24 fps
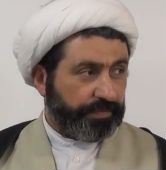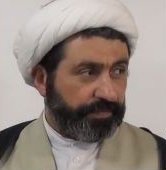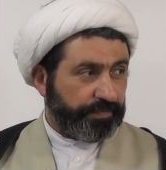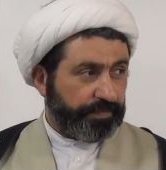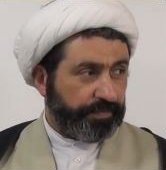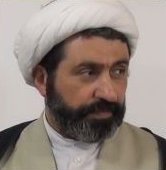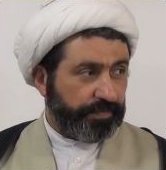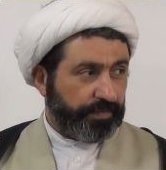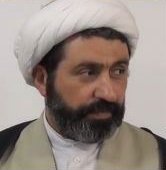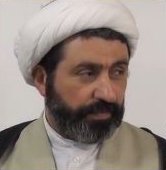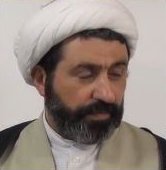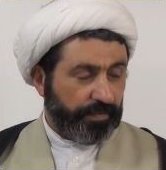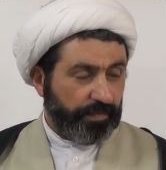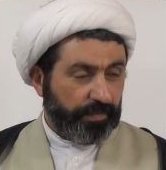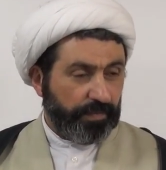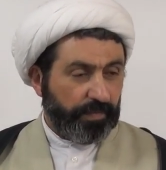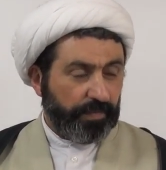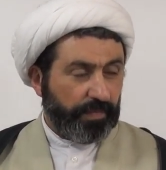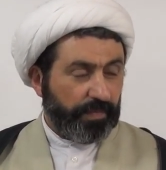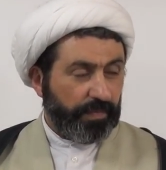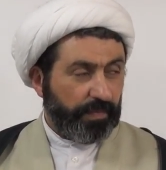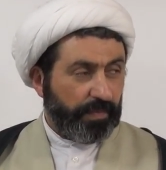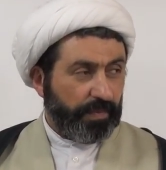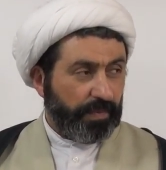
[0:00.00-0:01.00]

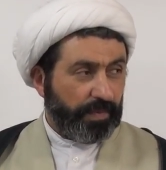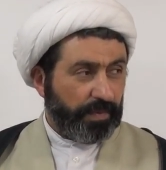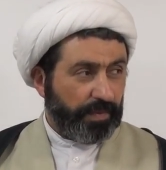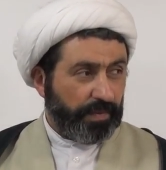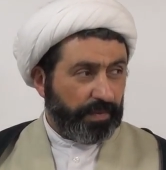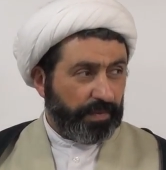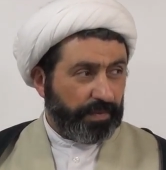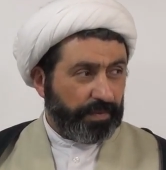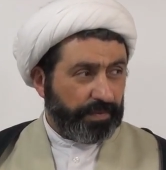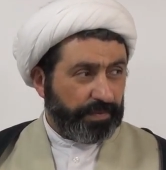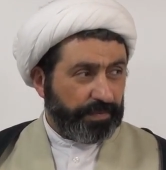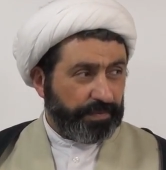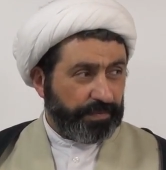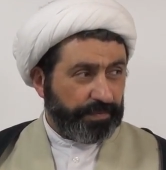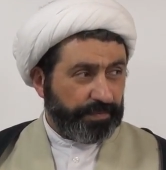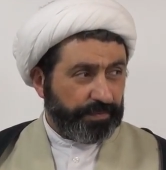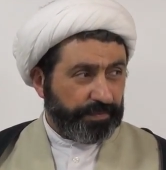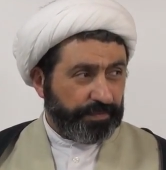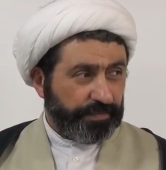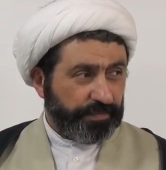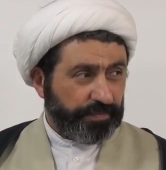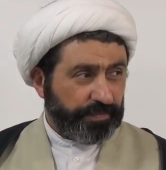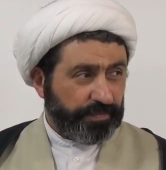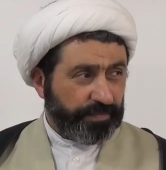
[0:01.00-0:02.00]

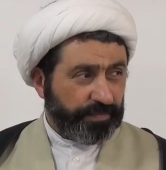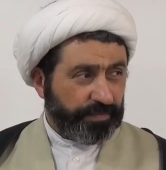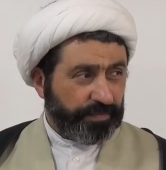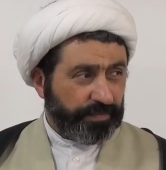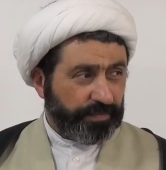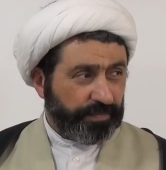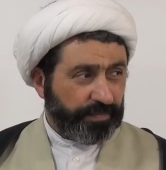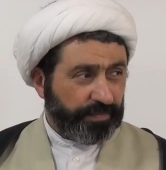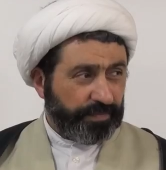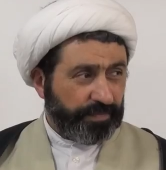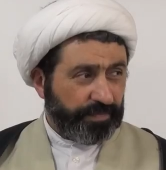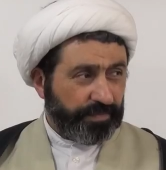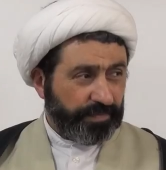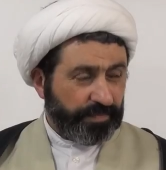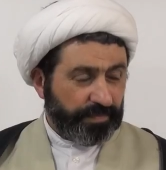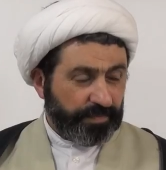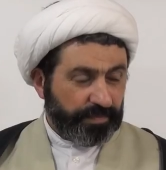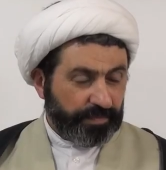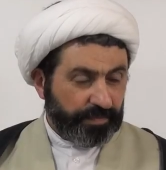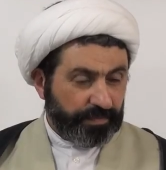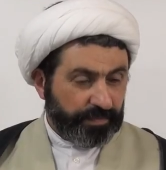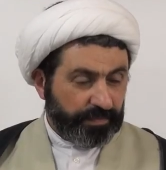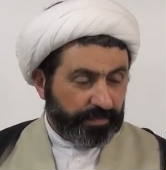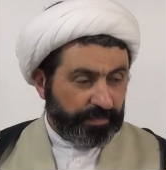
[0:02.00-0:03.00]

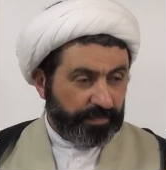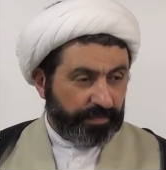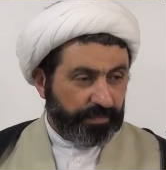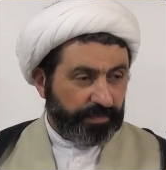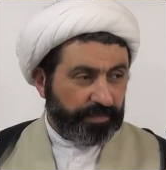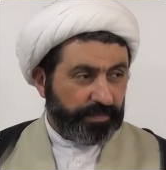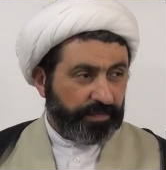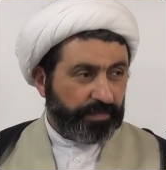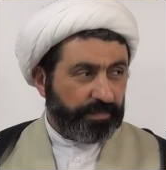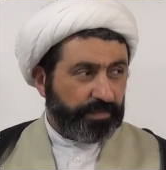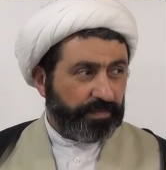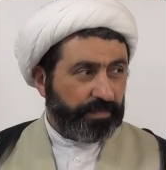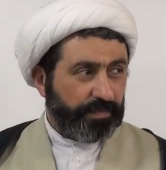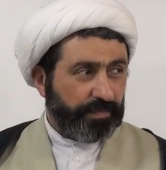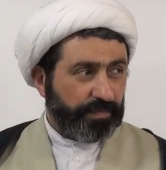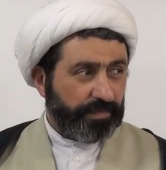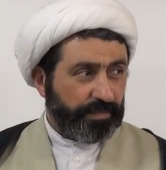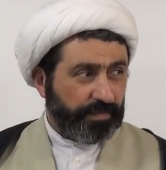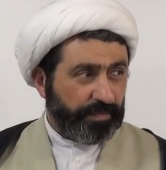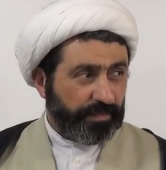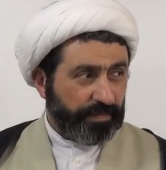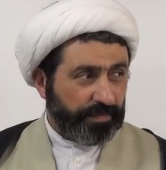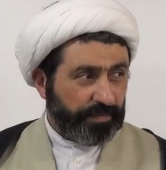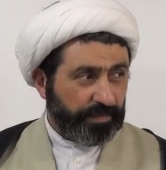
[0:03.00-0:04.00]

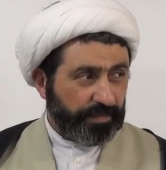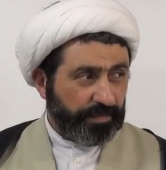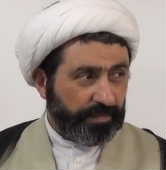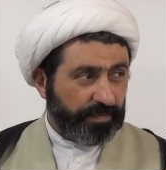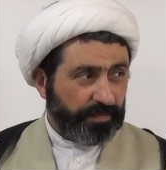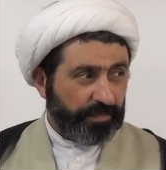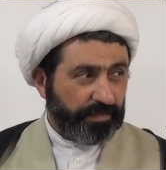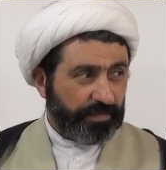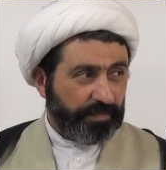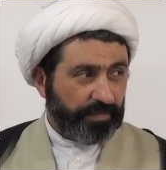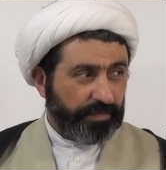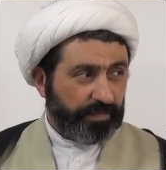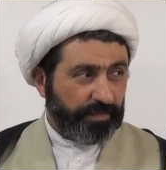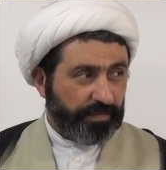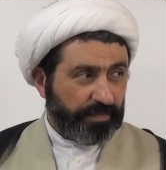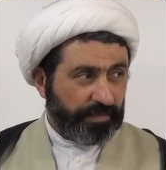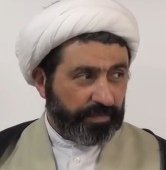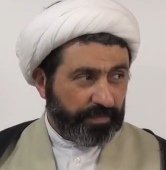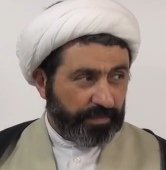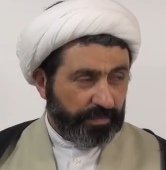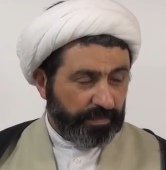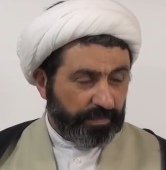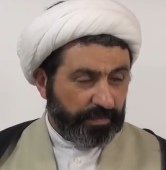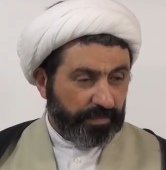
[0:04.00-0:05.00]

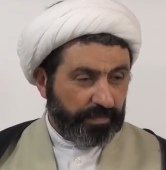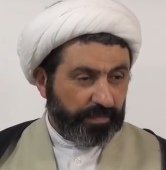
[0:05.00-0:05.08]
[no speech]